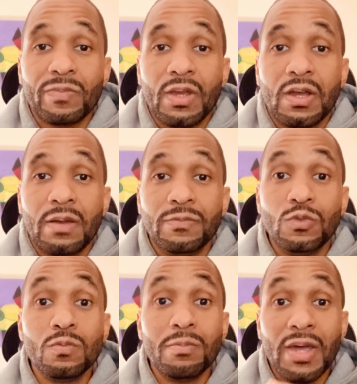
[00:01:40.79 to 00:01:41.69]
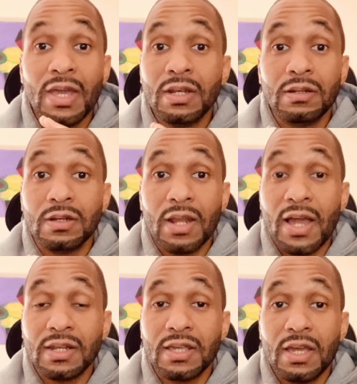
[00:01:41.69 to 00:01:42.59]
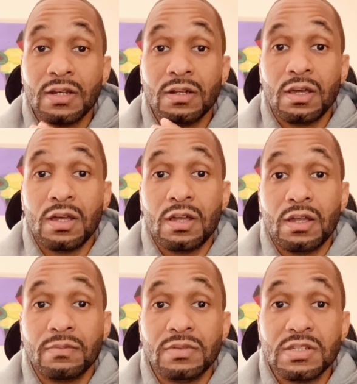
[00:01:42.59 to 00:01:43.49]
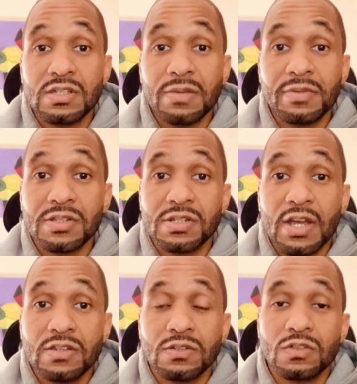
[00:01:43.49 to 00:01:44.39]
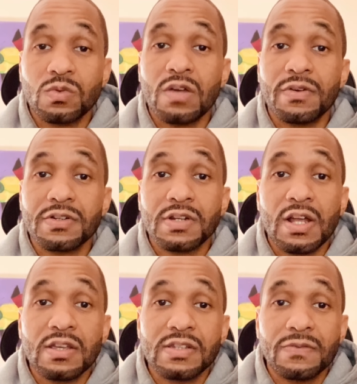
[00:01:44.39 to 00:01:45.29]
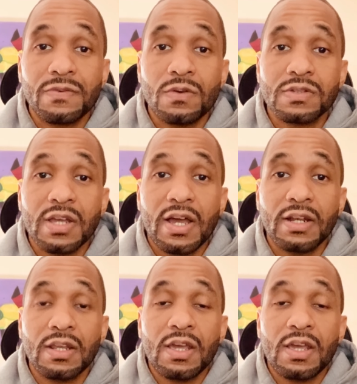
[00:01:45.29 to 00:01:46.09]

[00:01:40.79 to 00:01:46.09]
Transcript: You may not get the stimulus checks, so the $1,200 that folks got